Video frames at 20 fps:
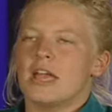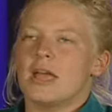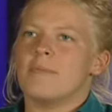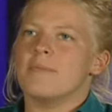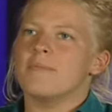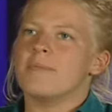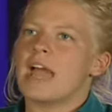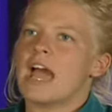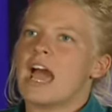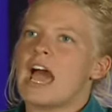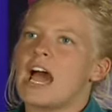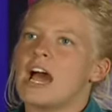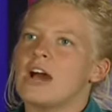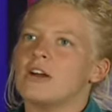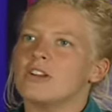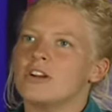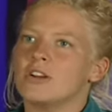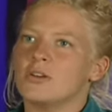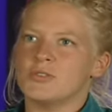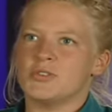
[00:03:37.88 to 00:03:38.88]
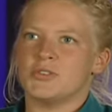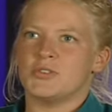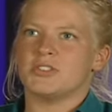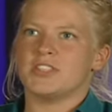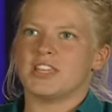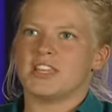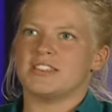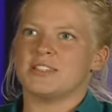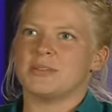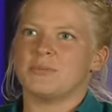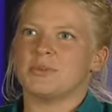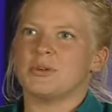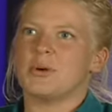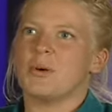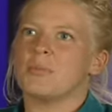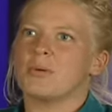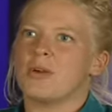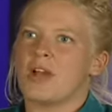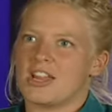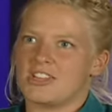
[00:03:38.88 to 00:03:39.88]
Matt, how long would you say a
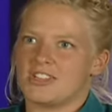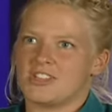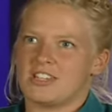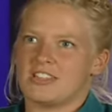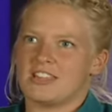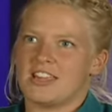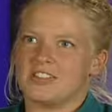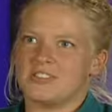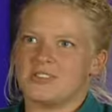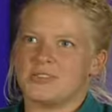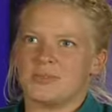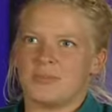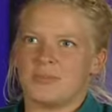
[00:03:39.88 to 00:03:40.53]
typical project takes you